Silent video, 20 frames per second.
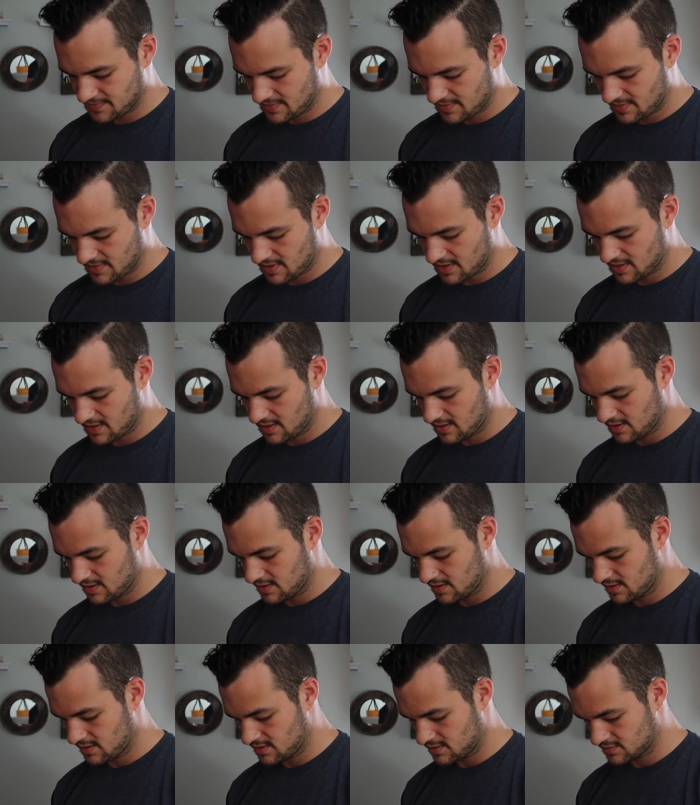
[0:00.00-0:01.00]

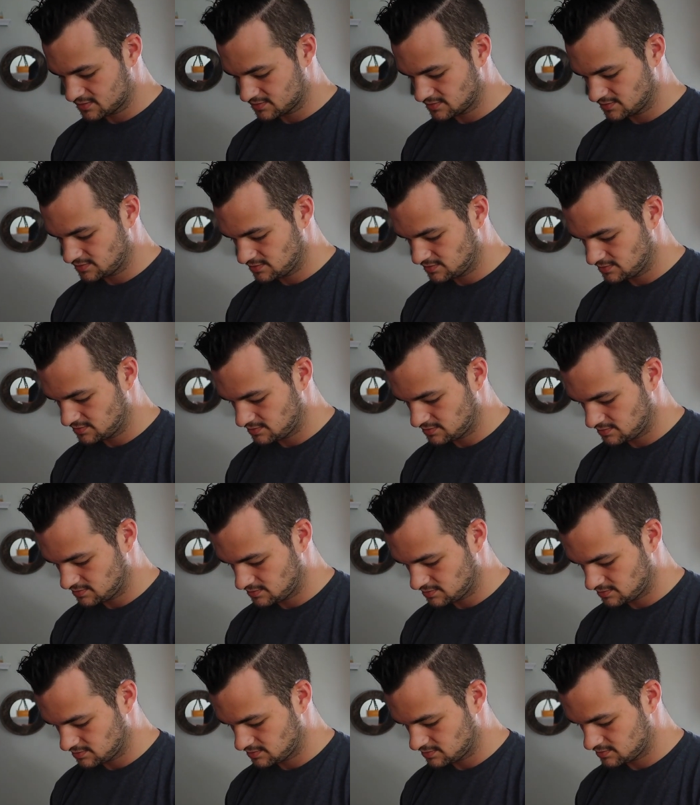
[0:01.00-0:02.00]

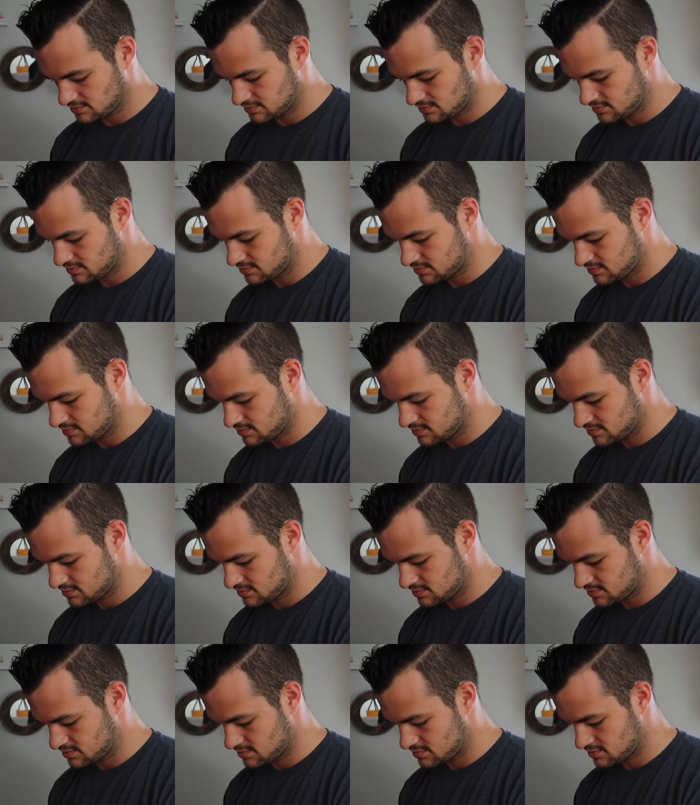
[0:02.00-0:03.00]

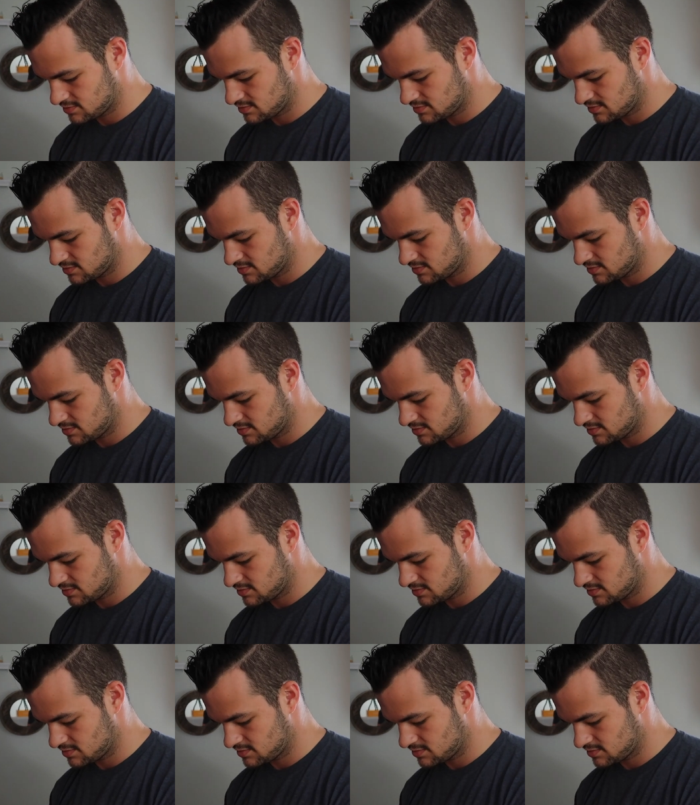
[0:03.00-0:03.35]
[no speech]